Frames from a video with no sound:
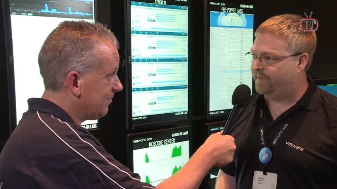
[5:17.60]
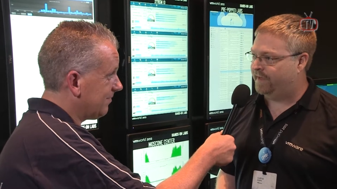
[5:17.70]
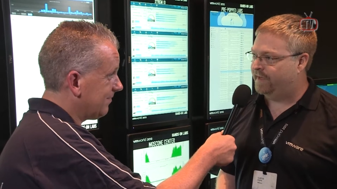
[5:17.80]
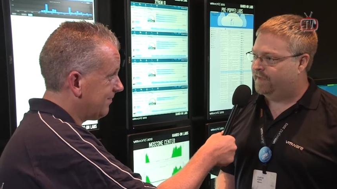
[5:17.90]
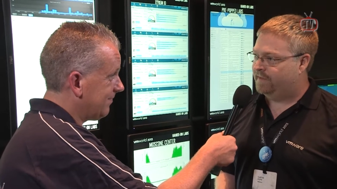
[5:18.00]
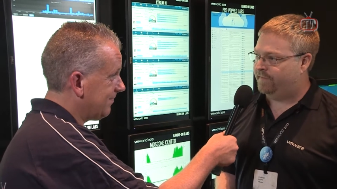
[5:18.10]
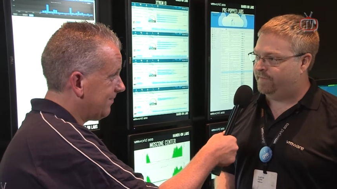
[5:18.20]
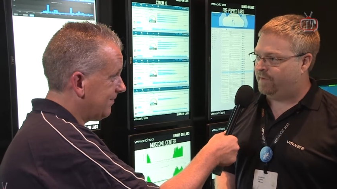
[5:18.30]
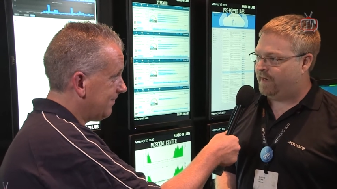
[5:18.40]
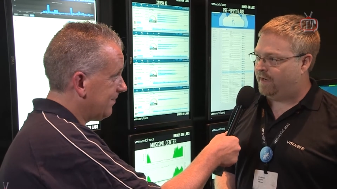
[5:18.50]
Speaker 1: that if
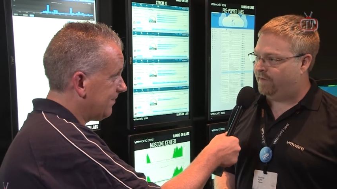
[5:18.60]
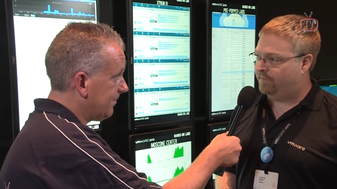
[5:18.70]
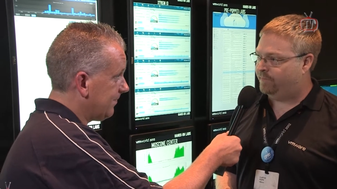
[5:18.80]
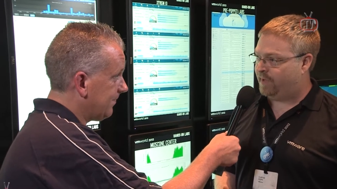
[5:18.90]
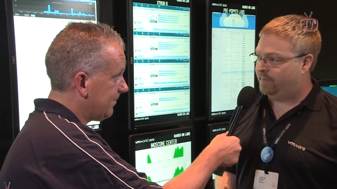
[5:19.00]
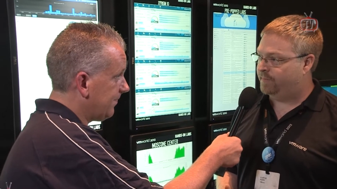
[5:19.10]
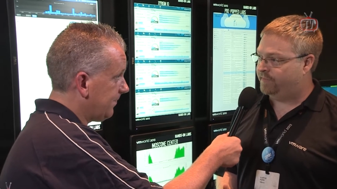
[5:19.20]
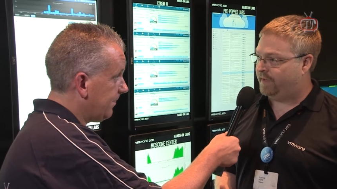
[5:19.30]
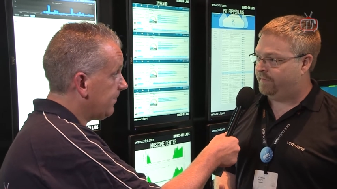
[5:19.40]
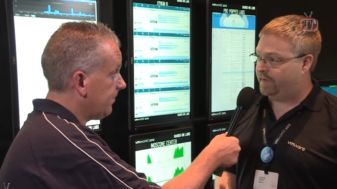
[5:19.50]
you have
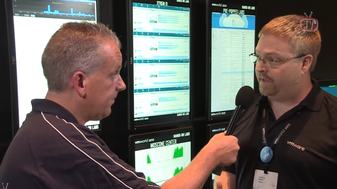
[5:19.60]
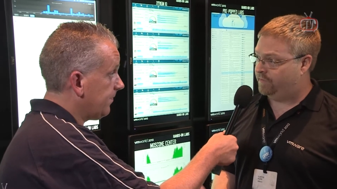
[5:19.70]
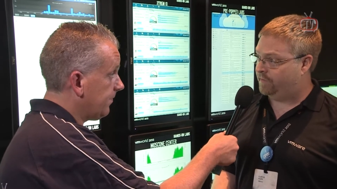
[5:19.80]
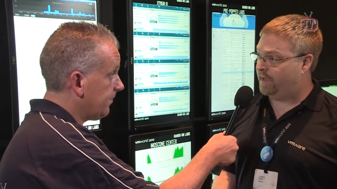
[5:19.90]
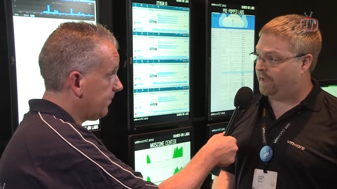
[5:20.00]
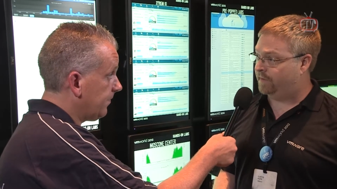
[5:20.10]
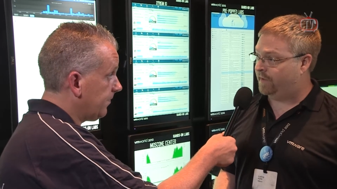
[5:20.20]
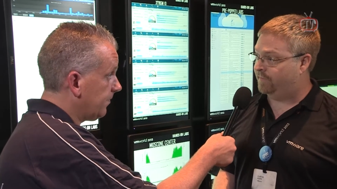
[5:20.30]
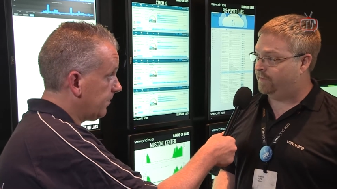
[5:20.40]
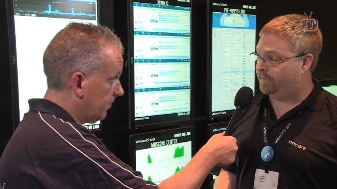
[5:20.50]
problems at the underlying
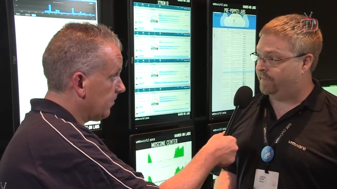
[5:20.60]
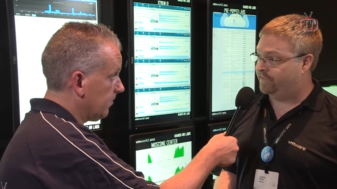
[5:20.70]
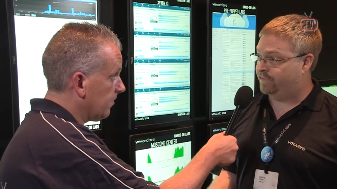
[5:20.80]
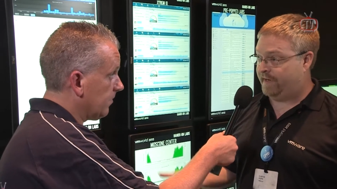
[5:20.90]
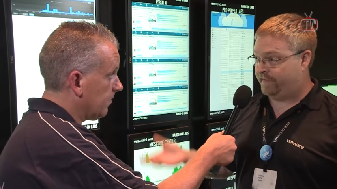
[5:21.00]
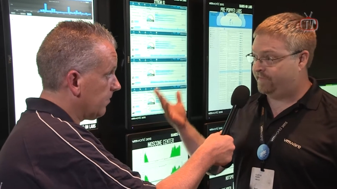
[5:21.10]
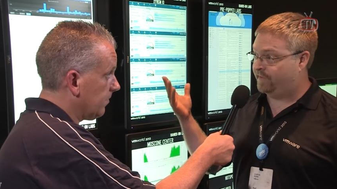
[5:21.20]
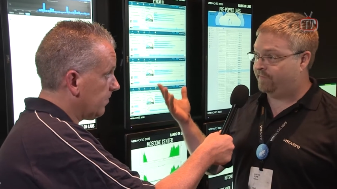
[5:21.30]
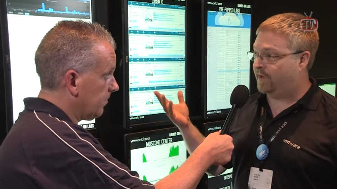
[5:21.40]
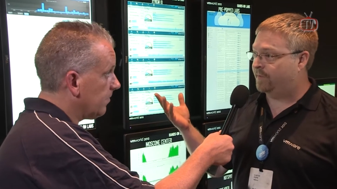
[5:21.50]
level, that your nested
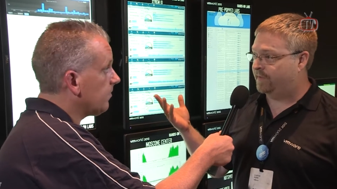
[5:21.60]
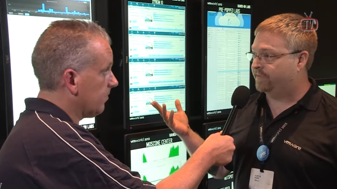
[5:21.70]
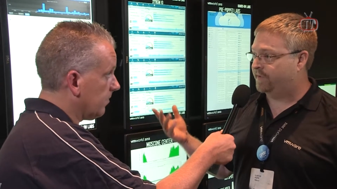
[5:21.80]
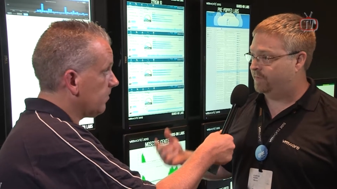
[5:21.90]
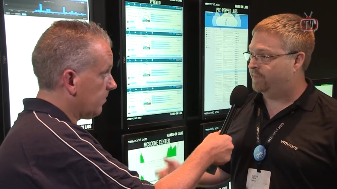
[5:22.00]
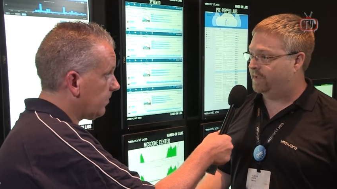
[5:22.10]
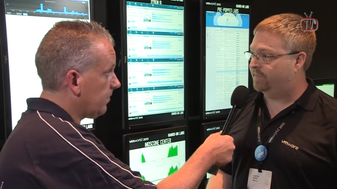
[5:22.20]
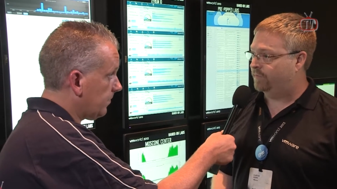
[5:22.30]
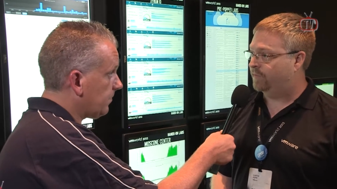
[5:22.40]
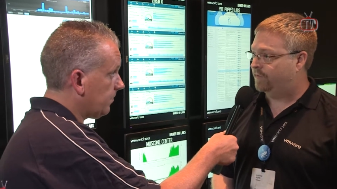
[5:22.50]
environment is going to be
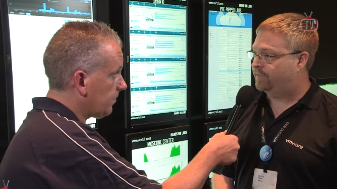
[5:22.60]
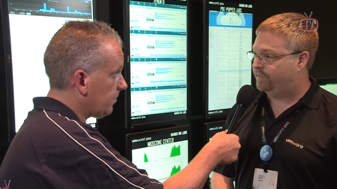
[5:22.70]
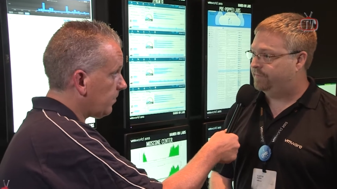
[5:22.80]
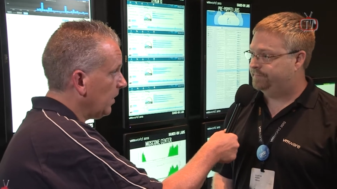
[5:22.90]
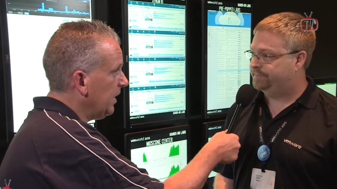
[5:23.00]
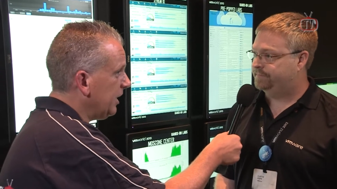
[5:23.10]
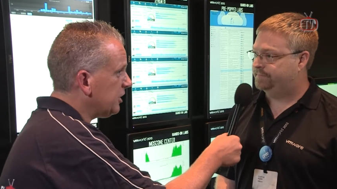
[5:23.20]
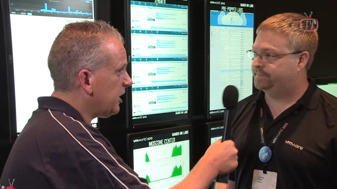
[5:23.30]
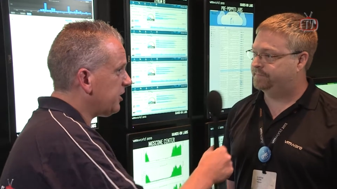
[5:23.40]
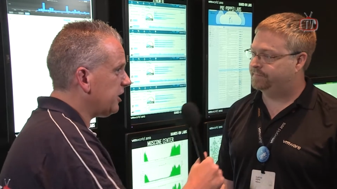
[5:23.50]
even worse.
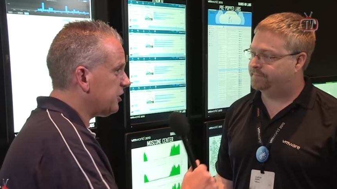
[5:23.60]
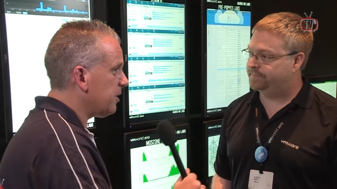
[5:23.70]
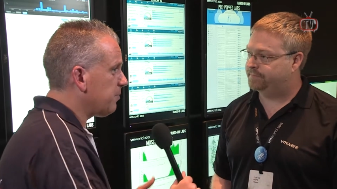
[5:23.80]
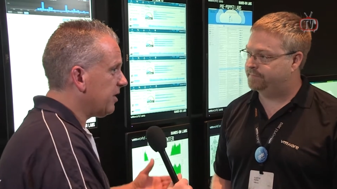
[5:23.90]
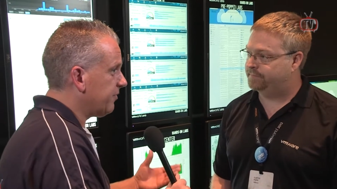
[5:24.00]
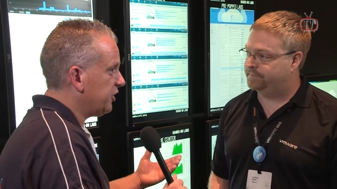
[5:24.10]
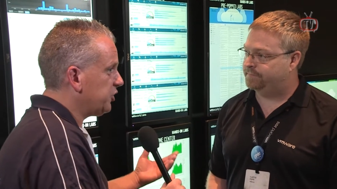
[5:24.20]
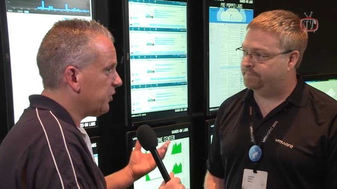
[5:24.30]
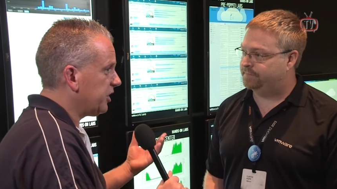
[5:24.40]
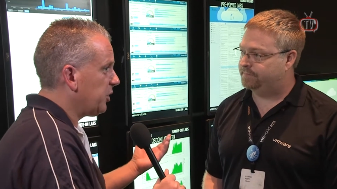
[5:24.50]
Speaker 2: Is that, is that
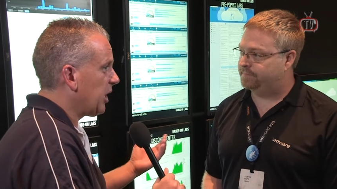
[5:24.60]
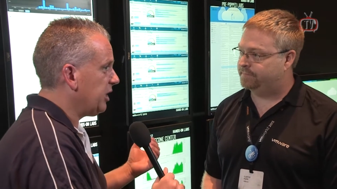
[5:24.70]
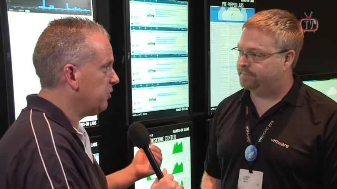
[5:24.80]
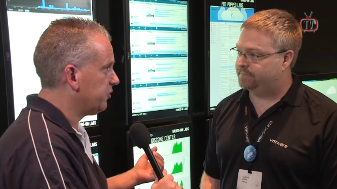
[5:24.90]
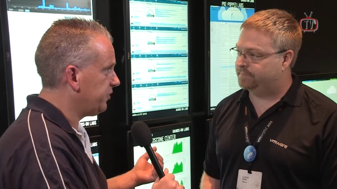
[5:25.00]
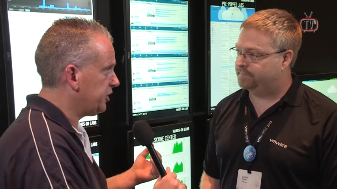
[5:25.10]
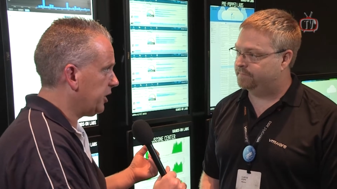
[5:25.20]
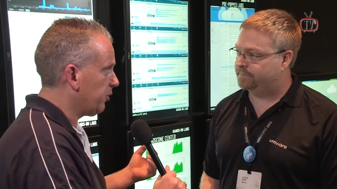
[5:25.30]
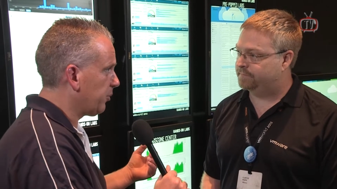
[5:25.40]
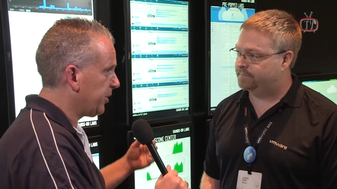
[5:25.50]
beneficial that you can use
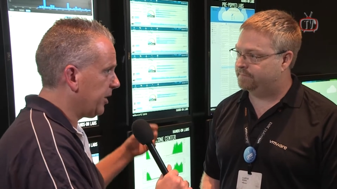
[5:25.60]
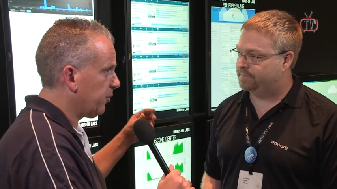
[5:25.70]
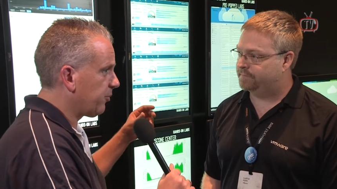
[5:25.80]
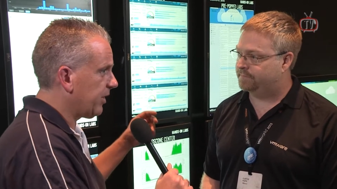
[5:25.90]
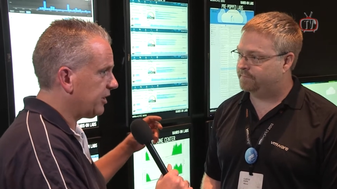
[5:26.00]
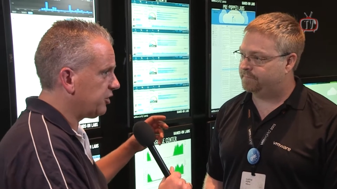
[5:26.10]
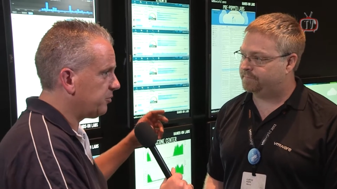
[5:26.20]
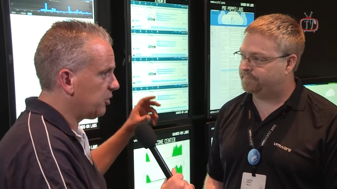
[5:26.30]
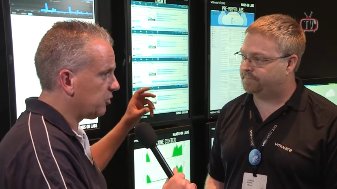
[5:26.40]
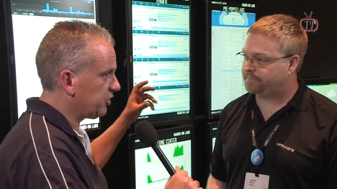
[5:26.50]
vCenter opera operations
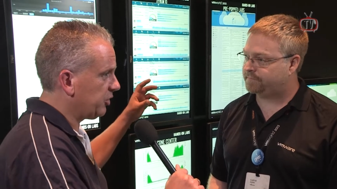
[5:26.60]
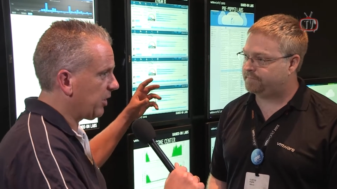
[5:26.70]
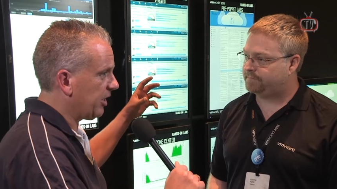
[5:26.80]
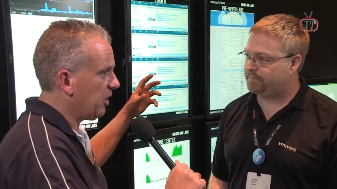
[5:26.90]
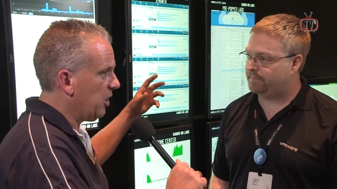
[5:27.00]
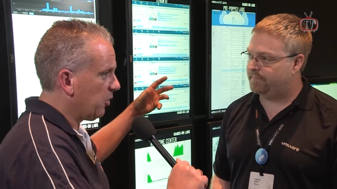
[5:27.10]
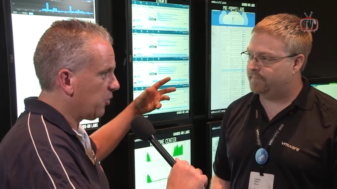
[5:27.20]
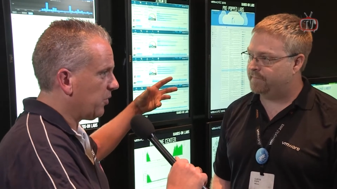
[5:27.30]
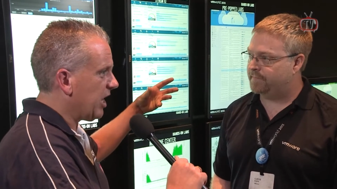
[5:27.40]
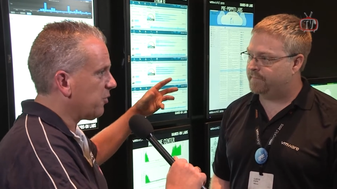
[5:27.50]
because you can
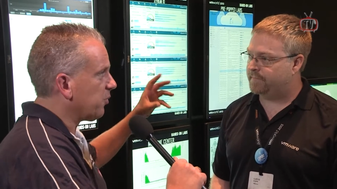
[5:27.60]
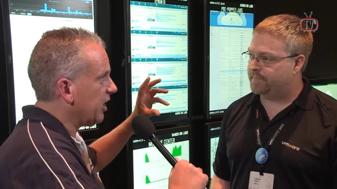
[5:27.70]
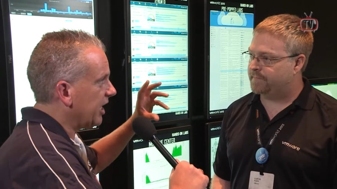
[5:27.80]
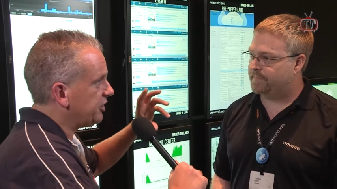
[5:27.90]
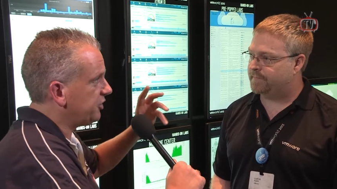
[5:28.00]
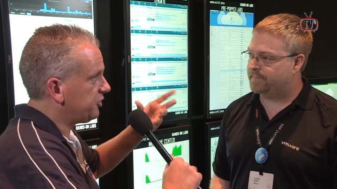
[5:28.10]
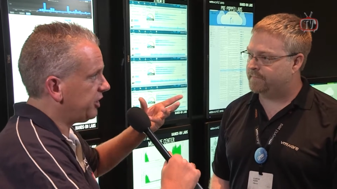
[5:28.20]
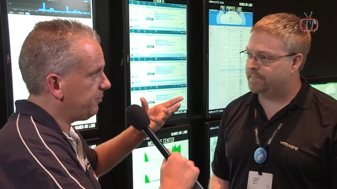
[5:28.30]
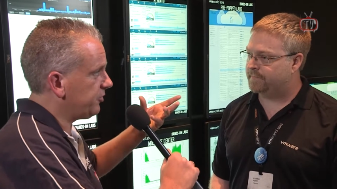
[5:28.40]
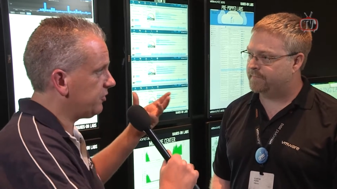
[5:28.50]
create
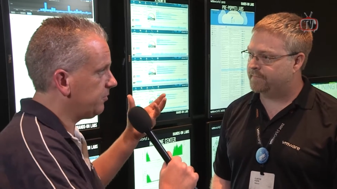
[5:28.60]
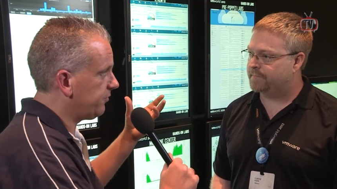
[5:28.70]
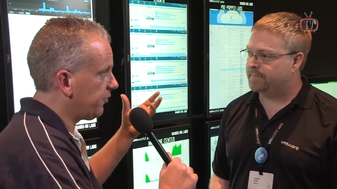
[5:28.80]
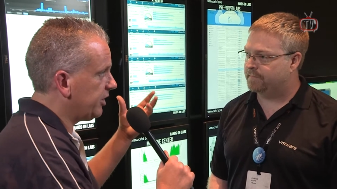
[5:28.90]
relationships, for